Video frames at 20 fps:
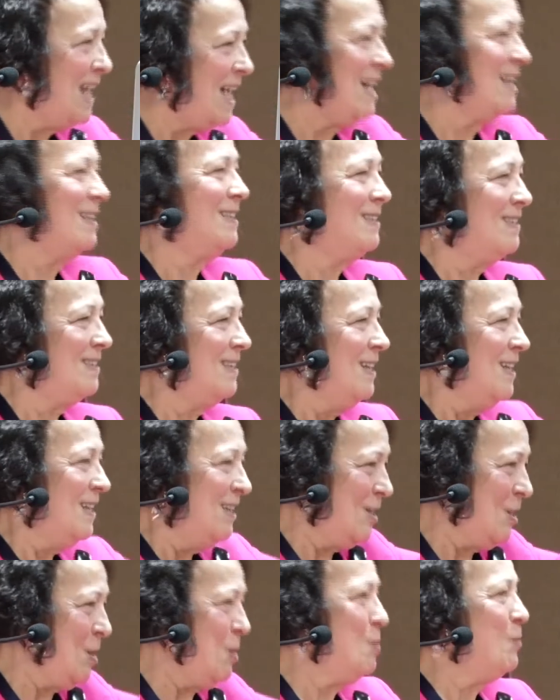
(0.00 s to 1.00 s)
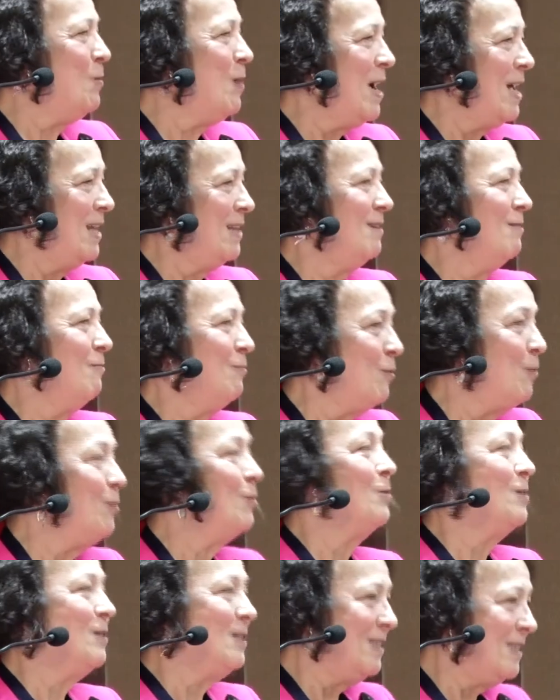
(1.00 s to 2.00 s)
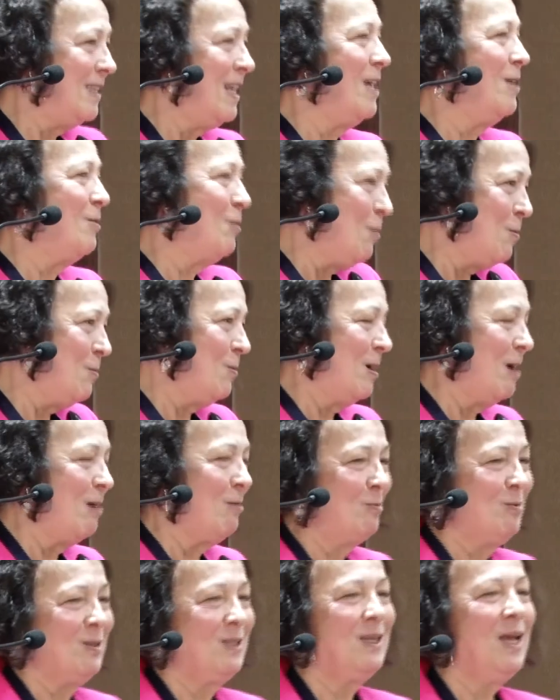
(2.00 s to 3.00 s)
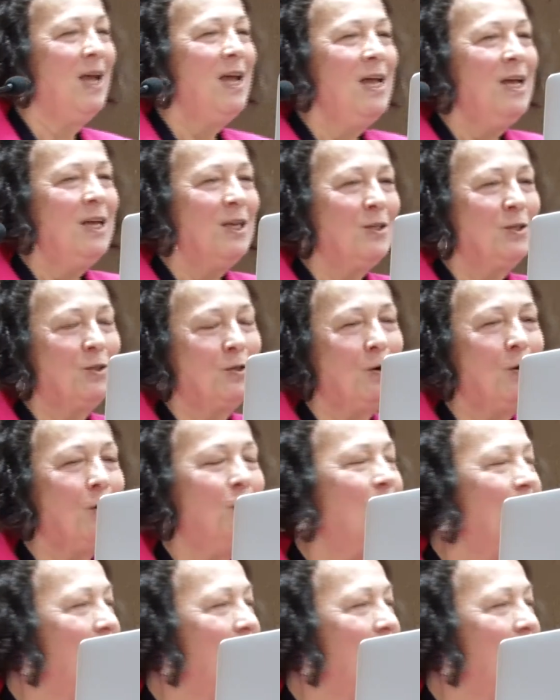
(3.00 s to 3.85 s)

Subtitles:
at the UN for their own government. So